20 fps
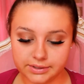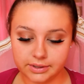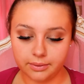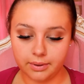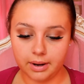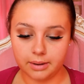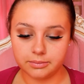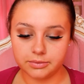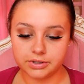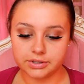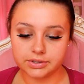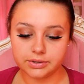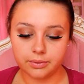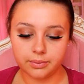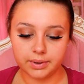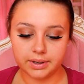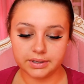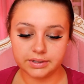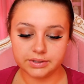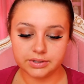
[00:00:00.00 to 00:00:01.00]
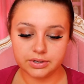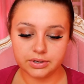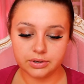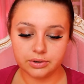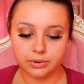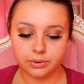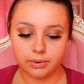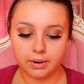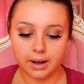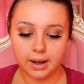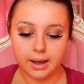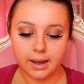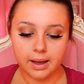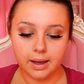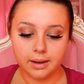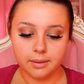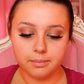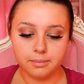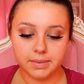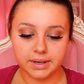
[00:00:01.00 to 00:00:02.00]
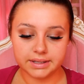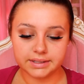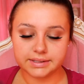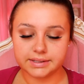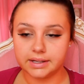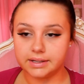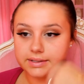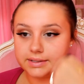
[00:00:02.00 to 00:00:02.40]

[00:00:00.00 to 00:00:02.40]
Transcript: So I'm just going to mix